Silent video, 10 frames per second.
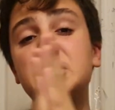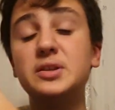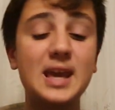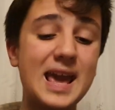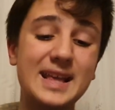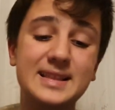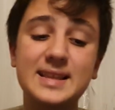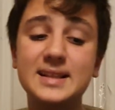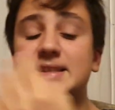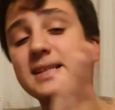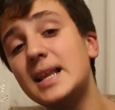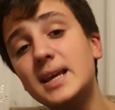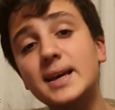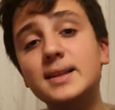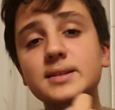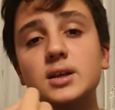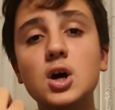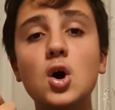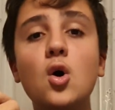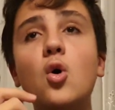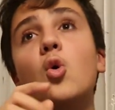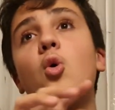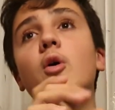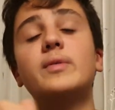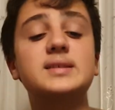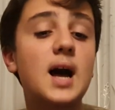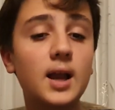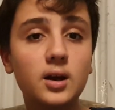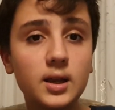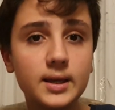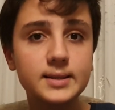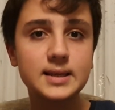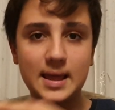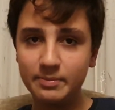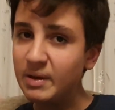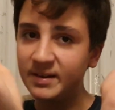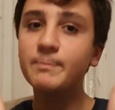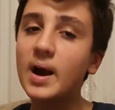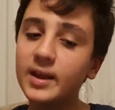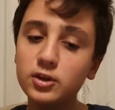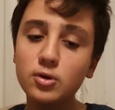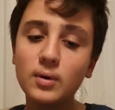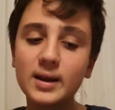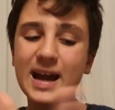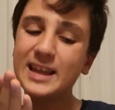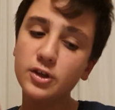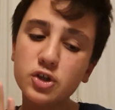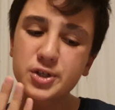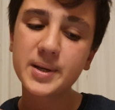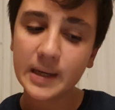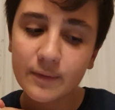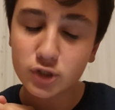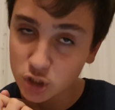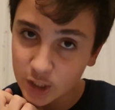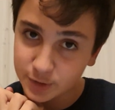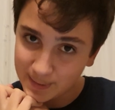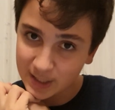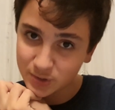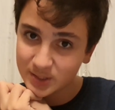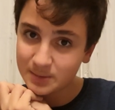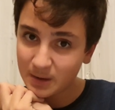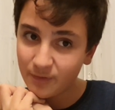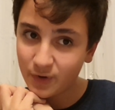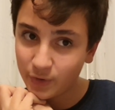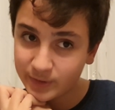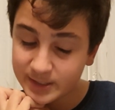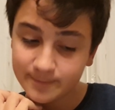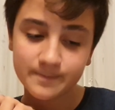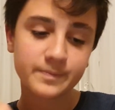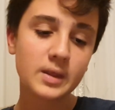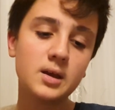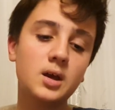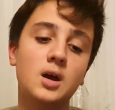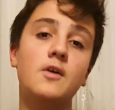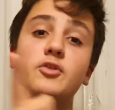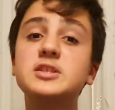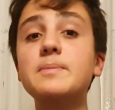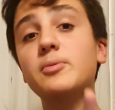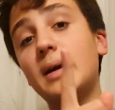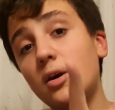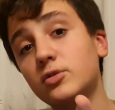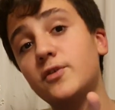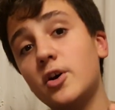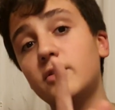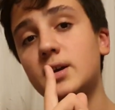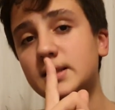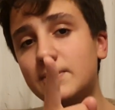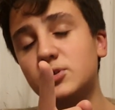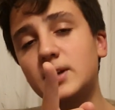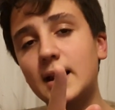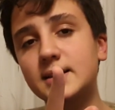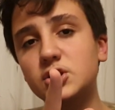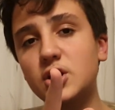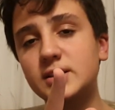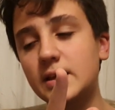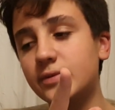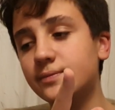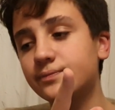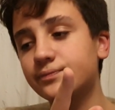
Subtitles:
to the end, then sell it or recycle it and then buy a new one. I usually never change batteries in my phones. For example, my old phone, Samsung Galaxy J7,